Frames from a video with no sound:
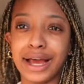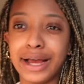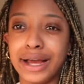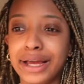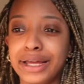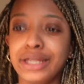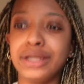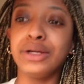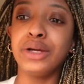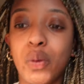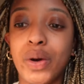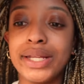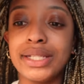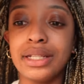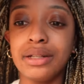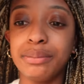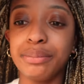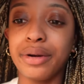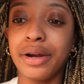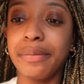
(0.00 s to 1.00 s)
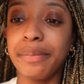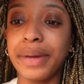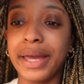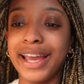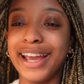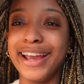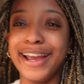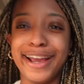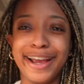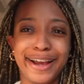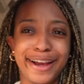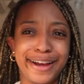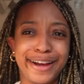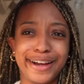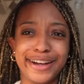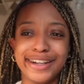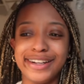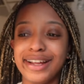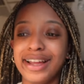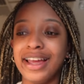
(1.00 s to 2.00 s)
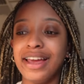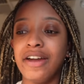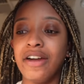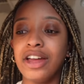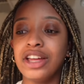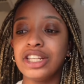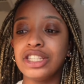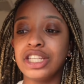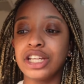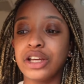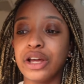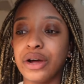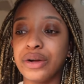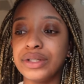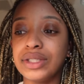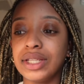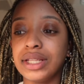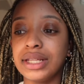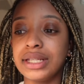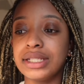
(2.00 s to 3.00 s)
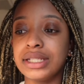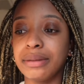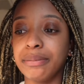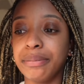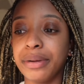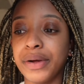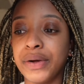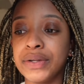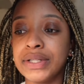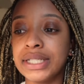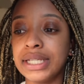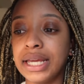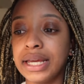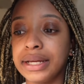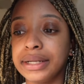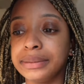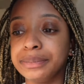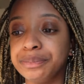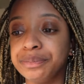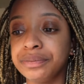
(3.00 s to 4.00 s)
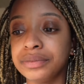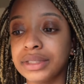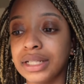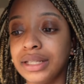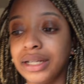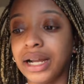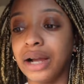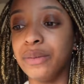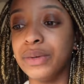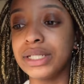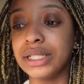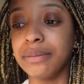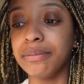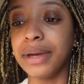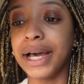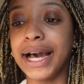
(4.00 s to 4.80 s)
I wasn't prepared to go to the symposium. Like, I wasn't